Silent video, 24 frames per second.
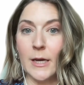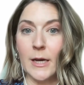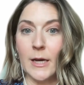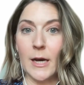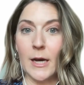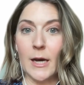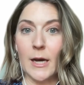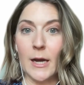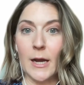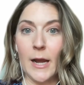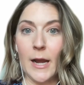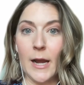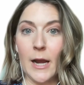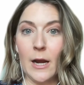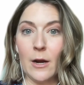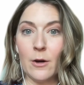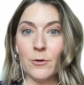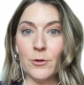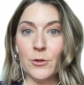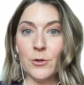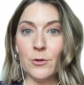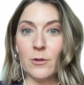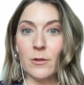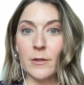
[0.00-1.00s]
how
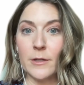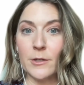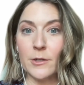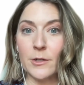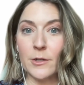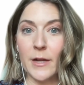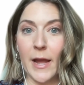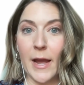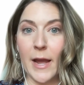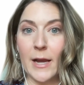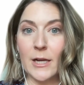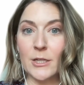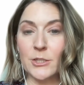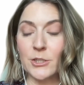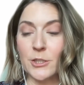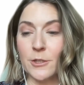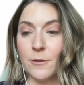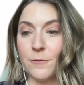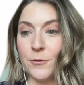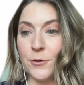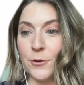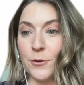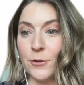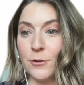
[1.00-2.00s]
you clear cache
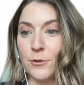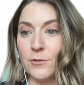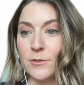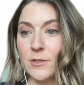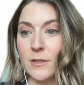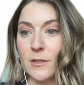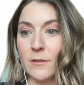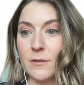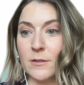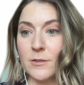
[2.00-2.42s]
if you're using the